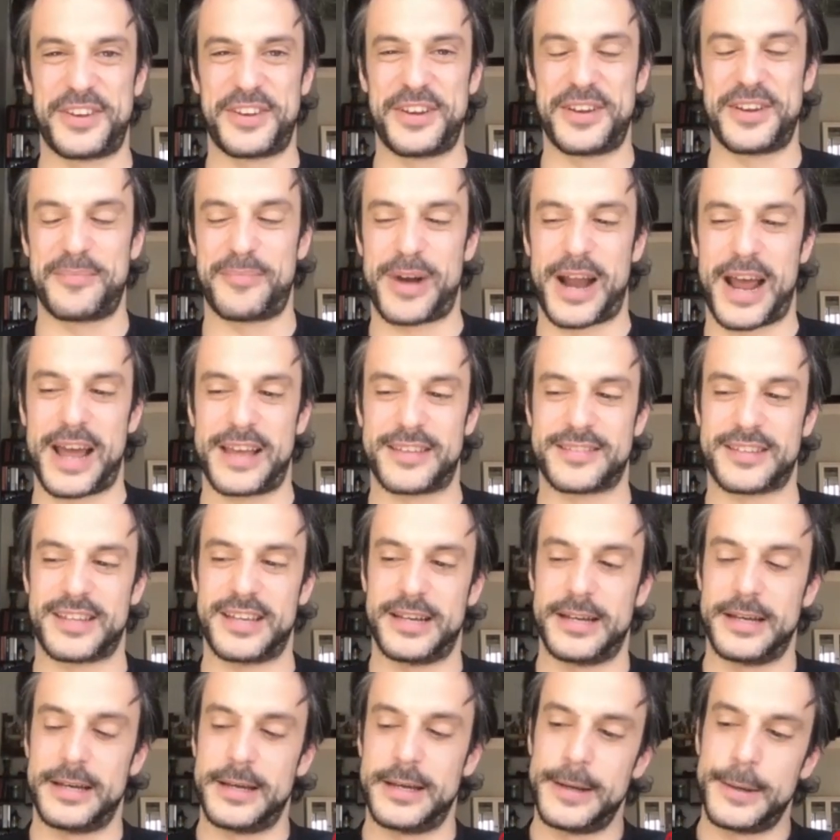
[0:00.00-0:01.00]
in
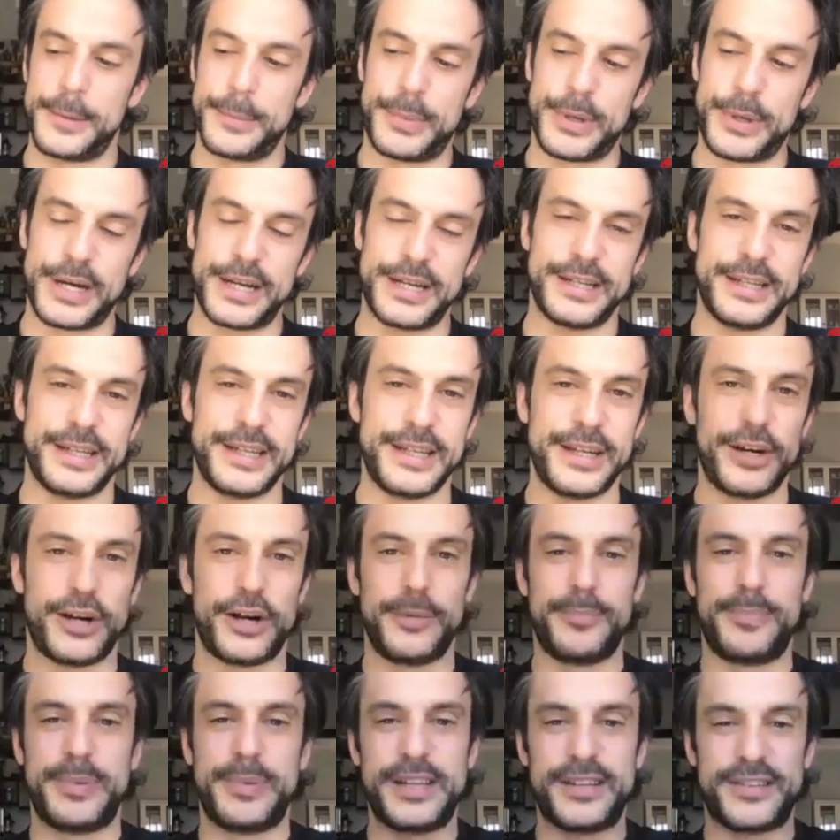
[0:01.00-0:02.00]
Nebraska but in
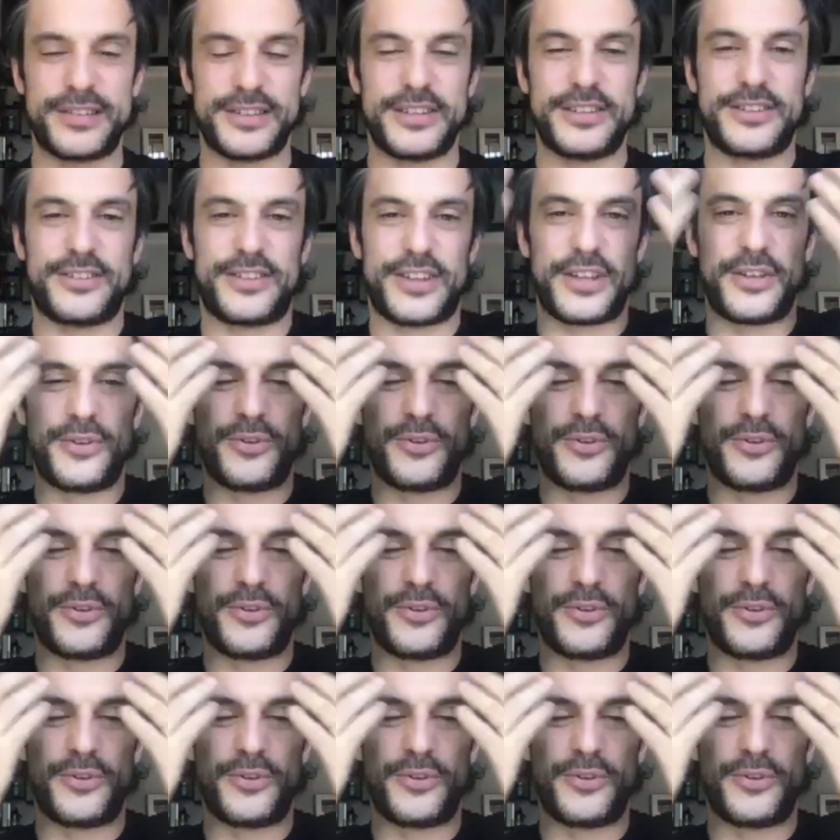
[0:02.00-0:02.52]
our business and you